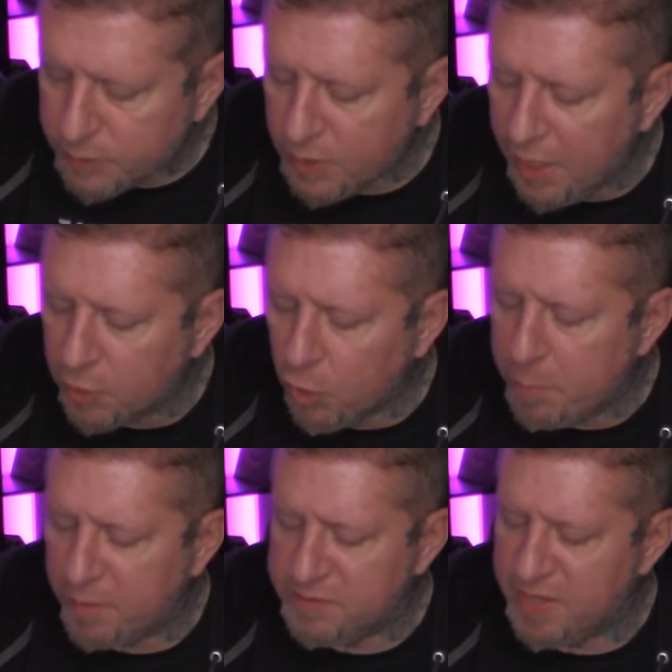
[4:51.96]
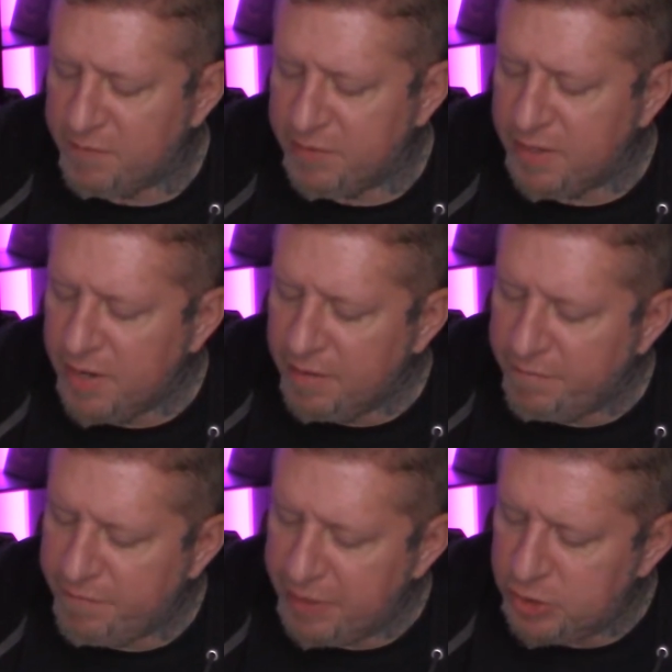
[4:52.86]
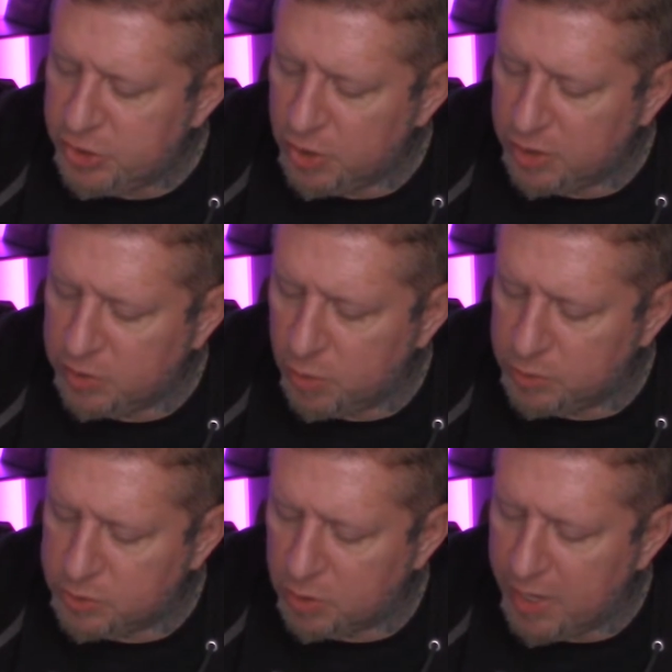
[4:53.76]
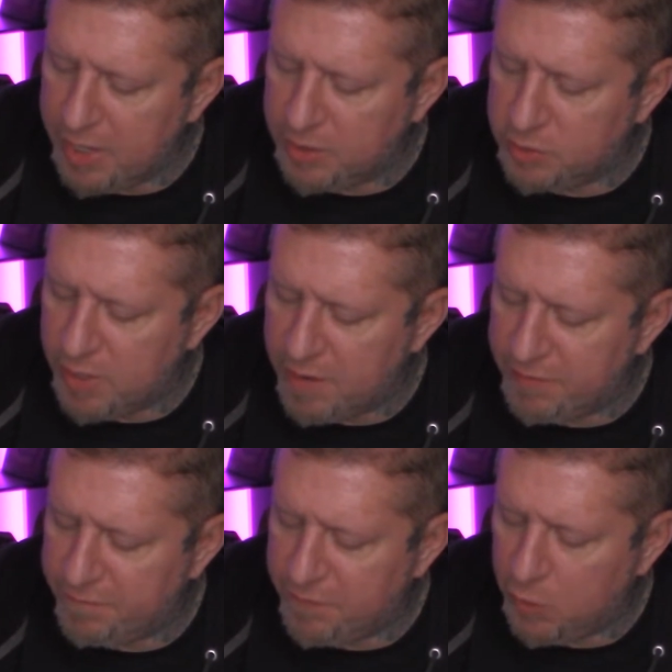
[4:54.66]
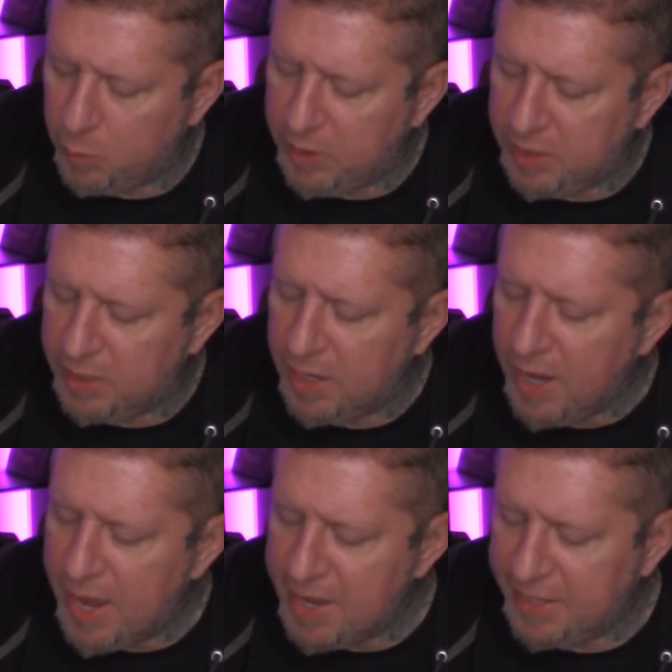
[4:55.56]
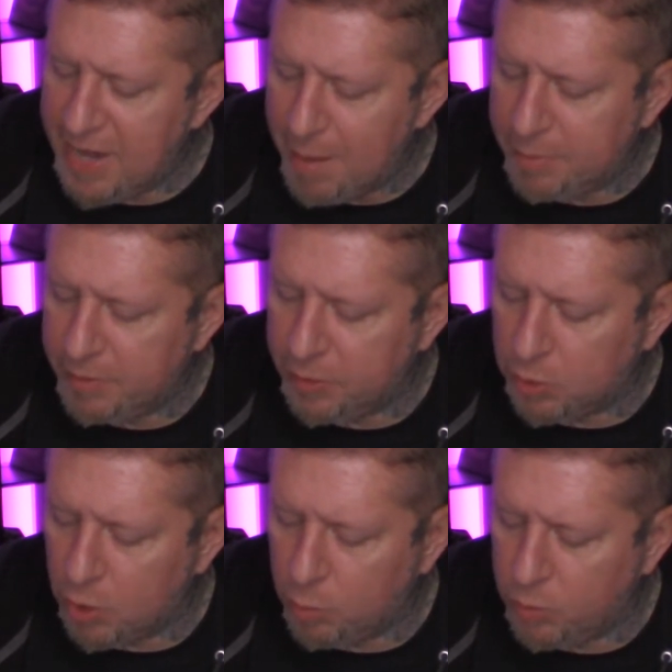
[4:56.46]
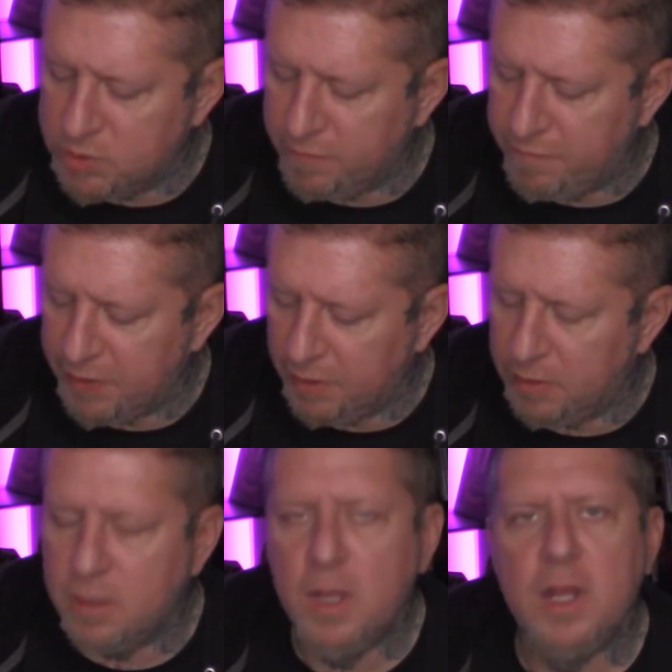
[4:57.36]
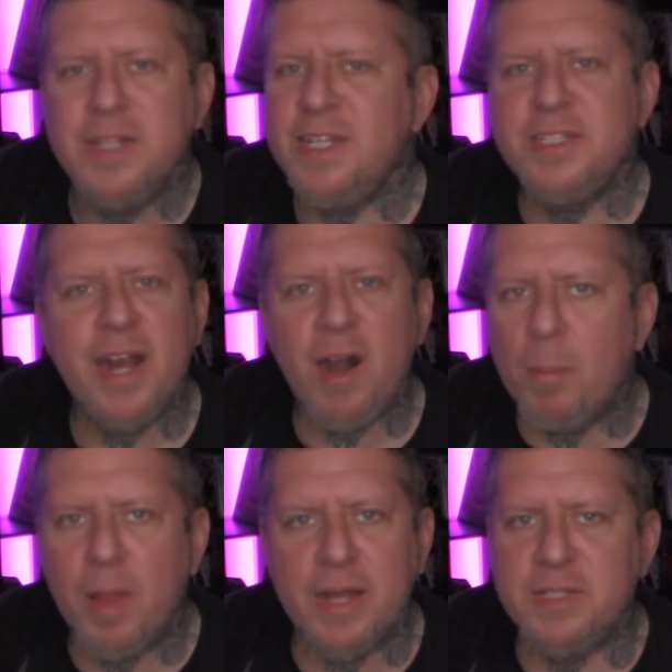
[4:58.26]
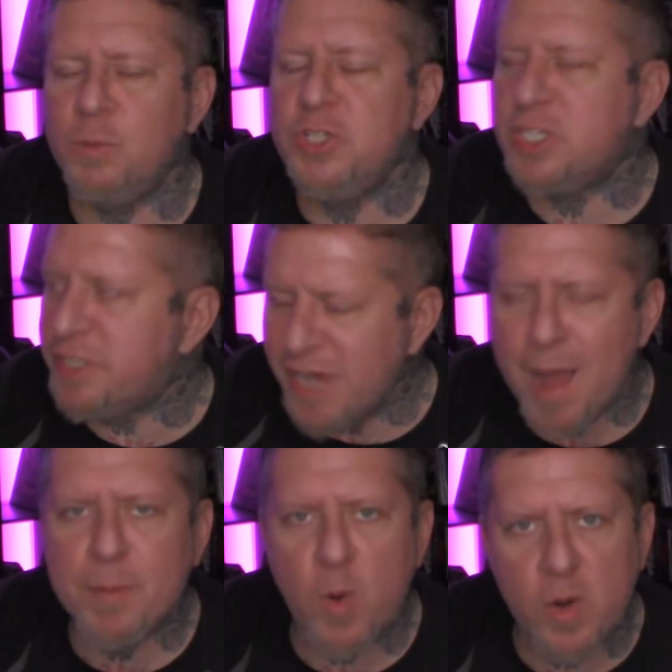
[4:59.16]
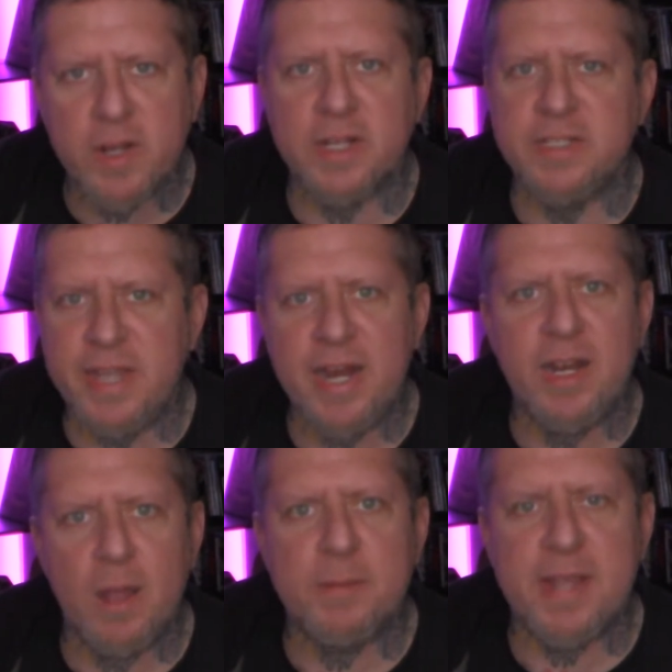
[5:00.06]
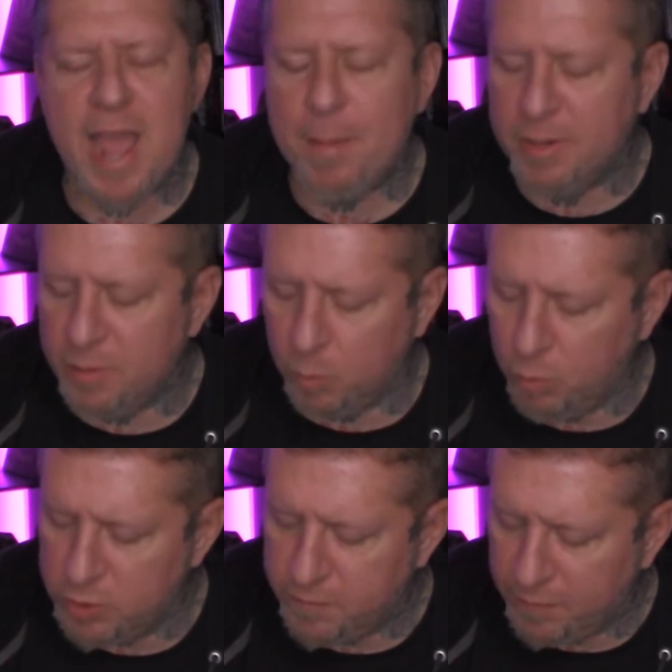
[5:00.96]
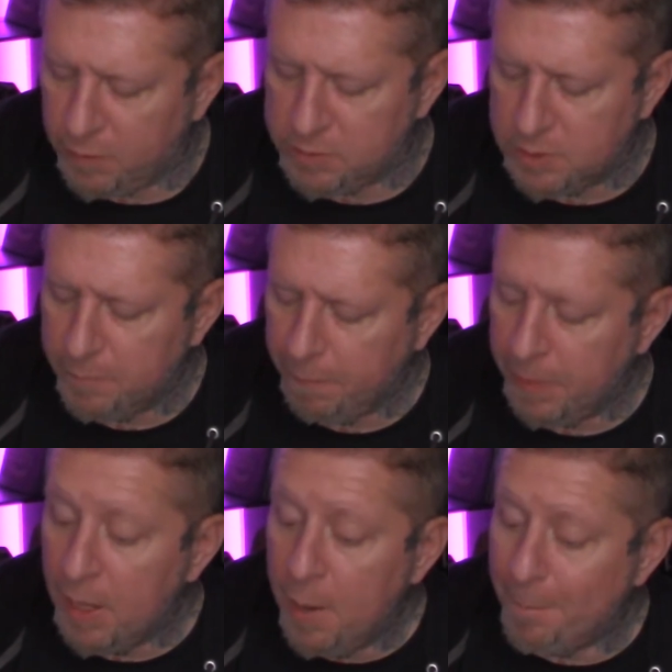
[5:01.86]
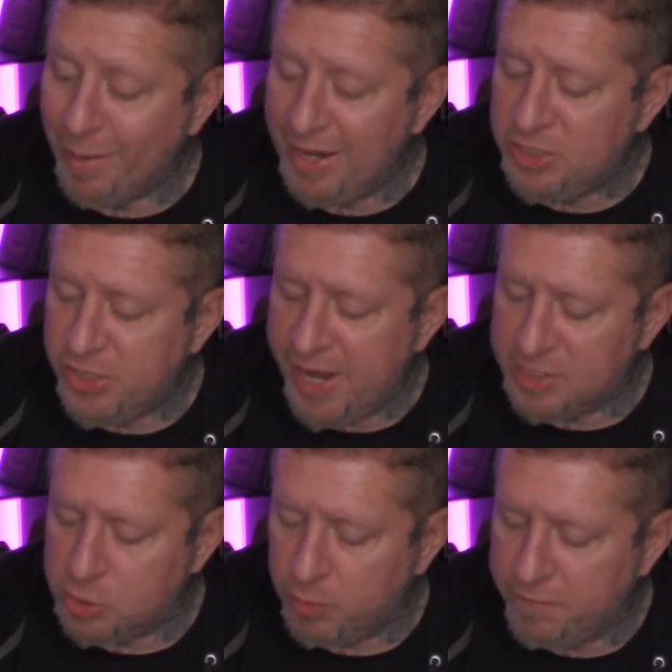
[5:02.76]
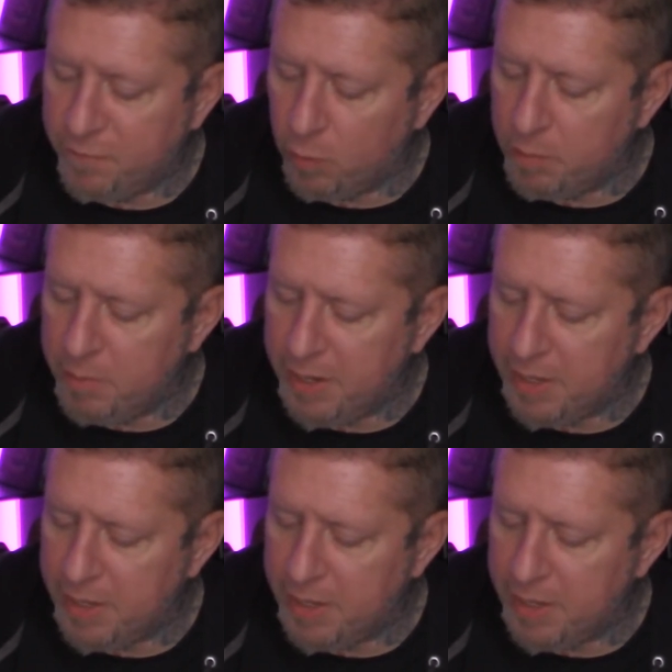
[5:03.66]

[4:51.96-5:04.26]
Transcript: A group of 7 Finnish young adults are heading to have a fun weekend at a cabin in the dark woods of Finland. That's a terrible idea. Would you stop going in the dead-gum cabin in the woods, folks? By chance, 3 foreign men